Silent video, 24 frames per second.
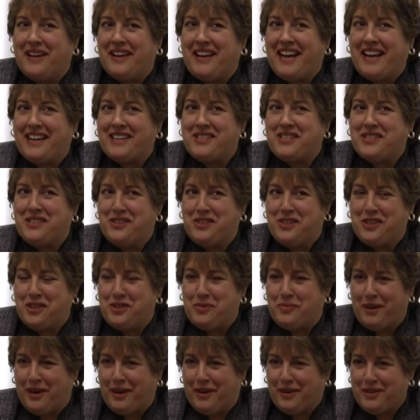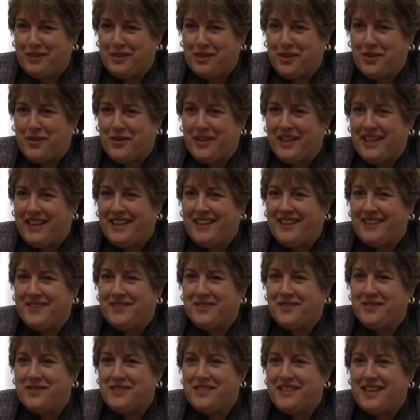Actually, Judge Parentoni
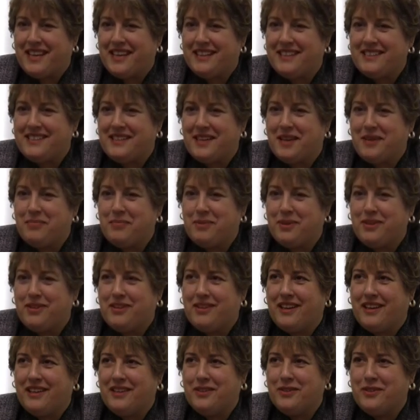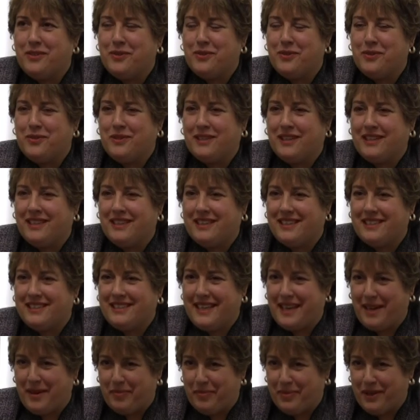was at Temple. I knew
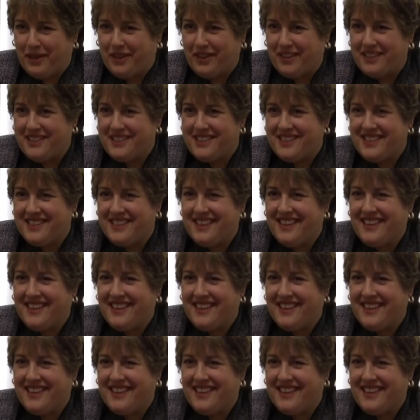Dan Pilitz,